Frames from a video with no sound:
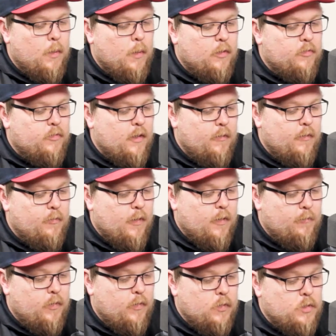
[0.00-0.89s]
my safe
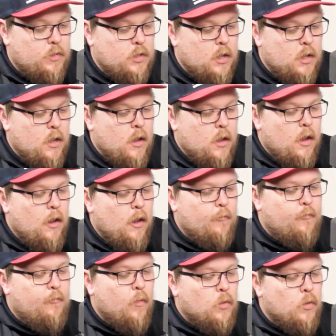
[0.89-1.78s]
refuge,
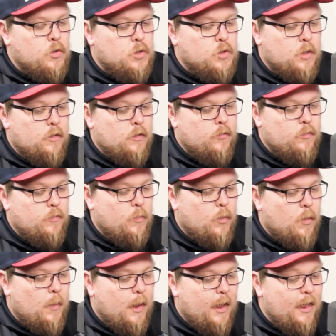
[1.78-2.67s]
a fortress
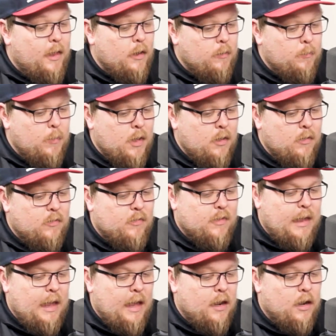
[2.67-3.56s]
where my enemies
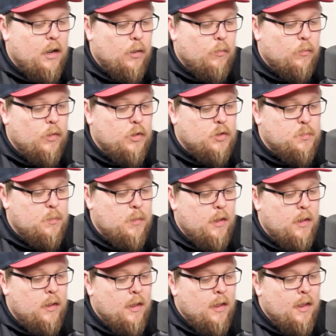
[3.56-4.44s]
cannot reach
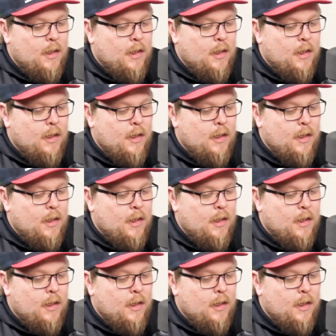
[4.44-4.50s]
me.